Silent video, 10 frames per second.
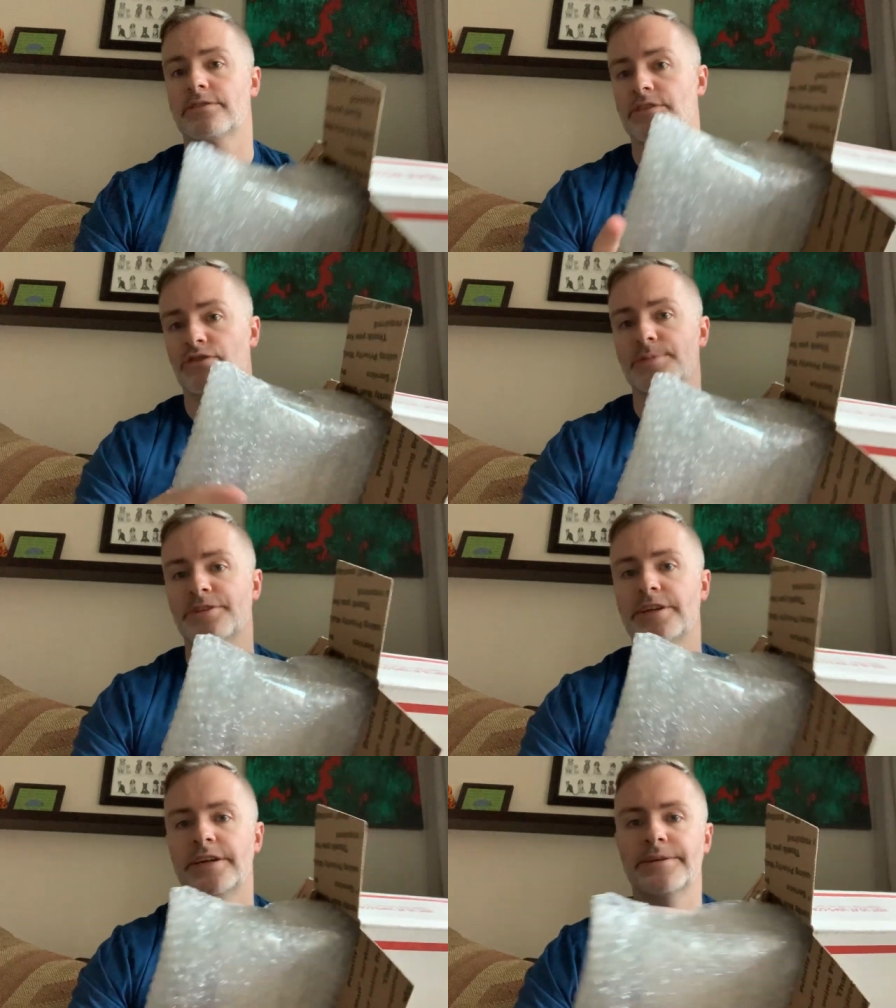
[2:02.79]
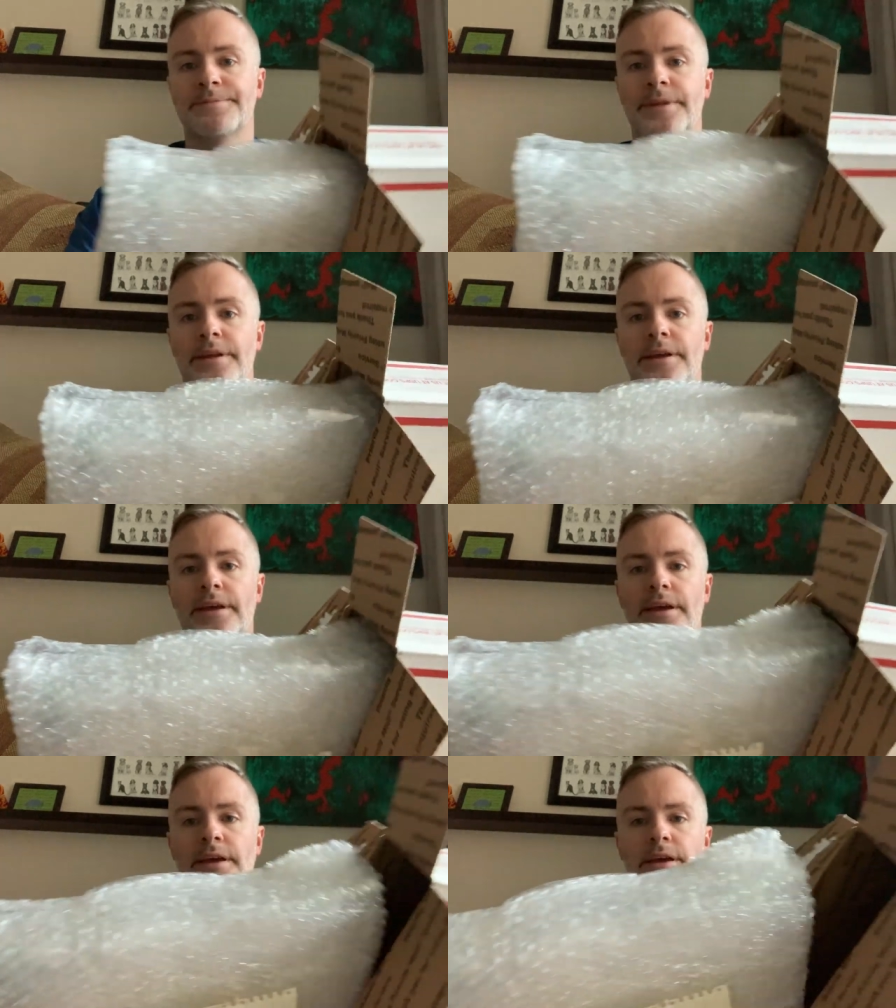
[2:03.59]
description here.
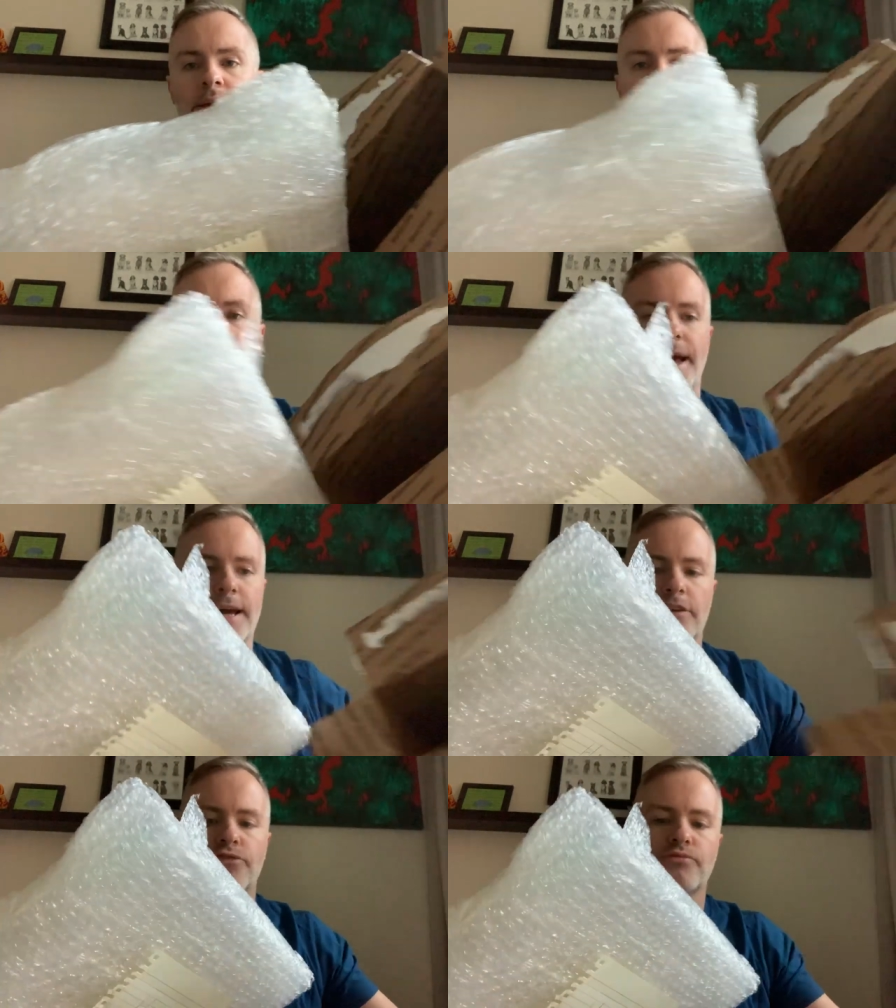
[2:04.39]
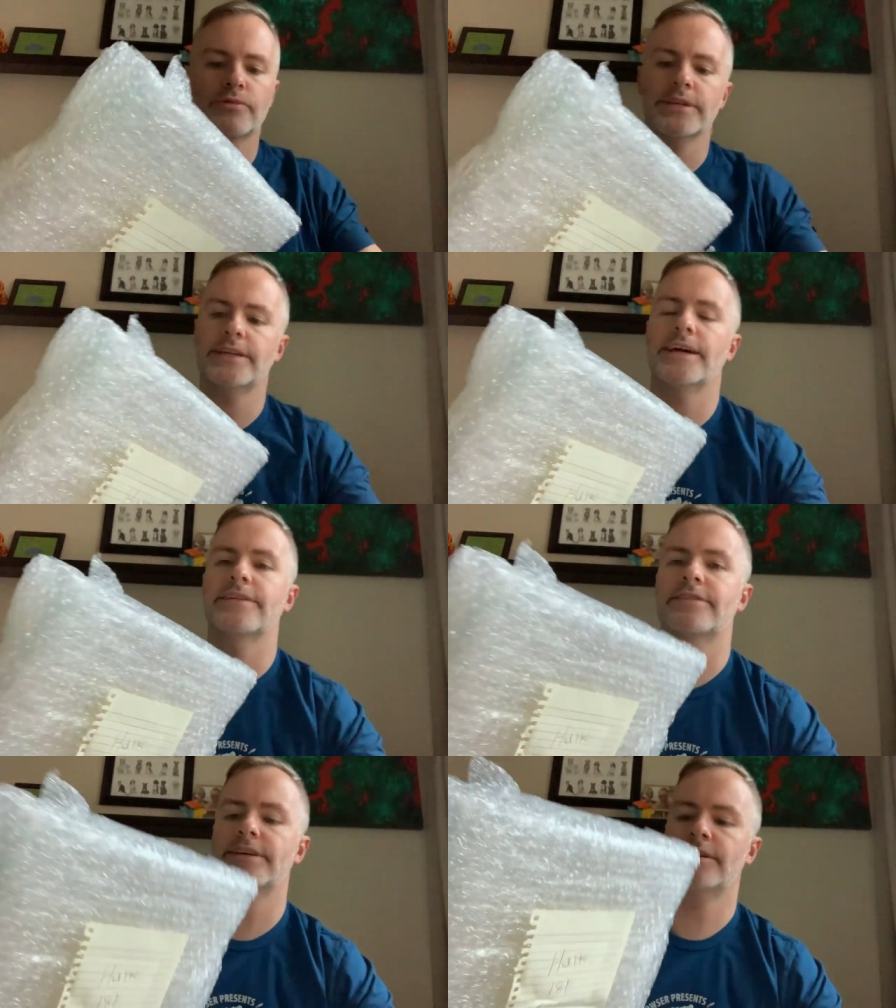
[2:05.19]
Packaged really
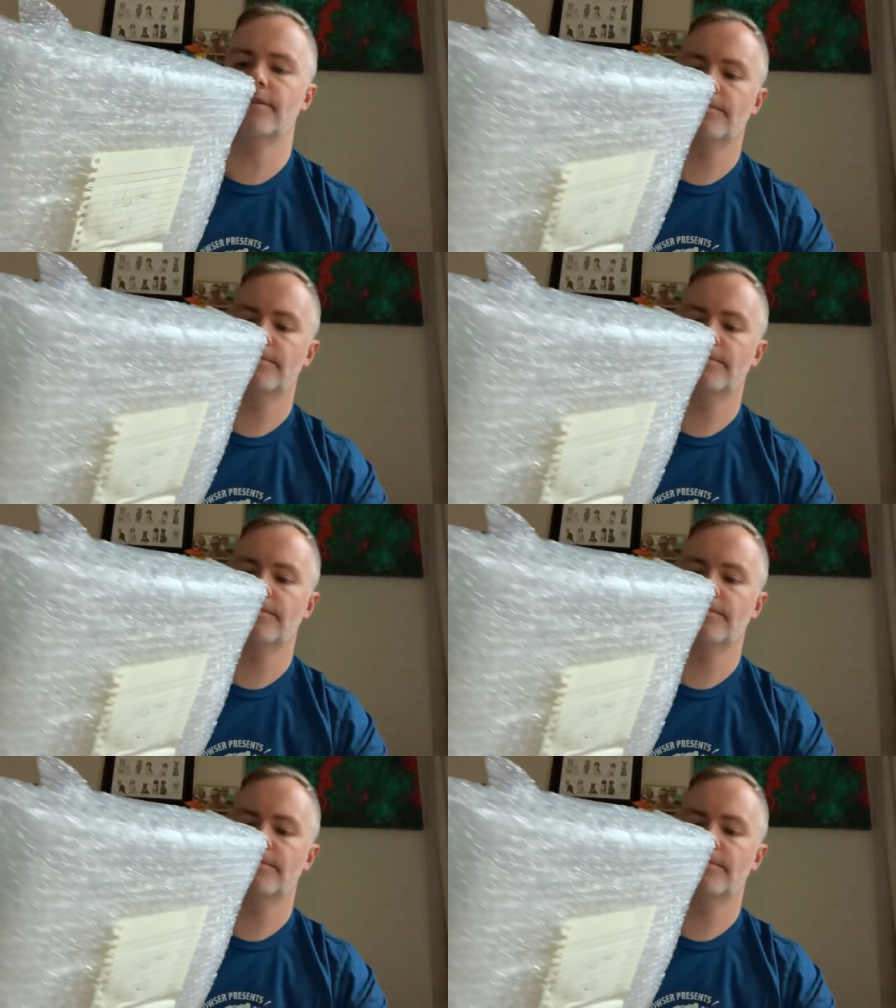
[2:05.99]
nicely,